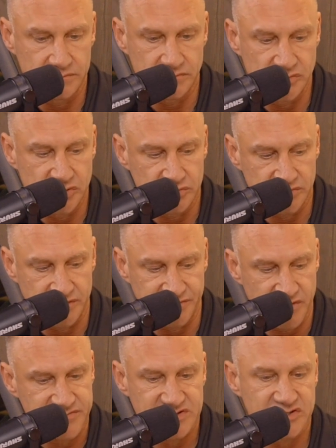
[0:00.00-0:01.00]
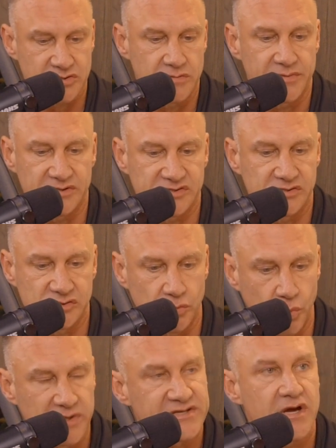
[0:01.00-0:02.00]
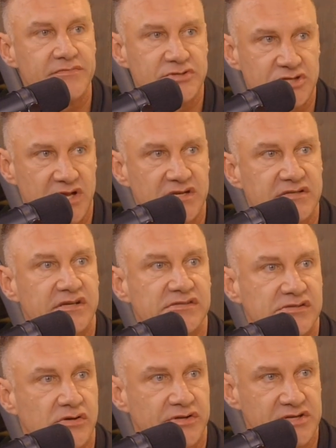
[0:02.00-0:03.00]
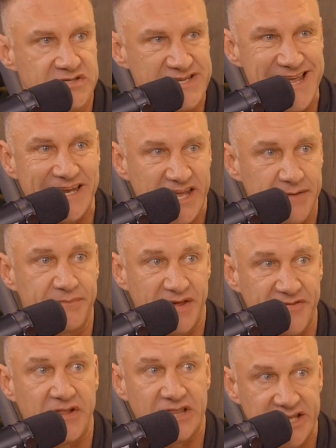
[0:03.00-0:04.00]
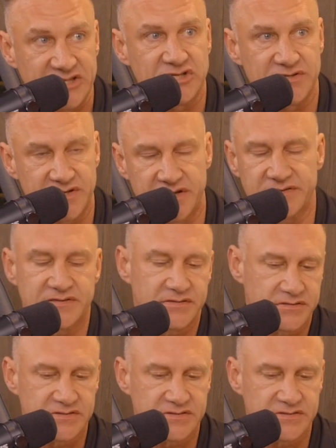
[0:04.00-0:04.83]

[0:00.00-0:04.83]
If you have $600, there's a one-time genetic test called a DNA methylation test.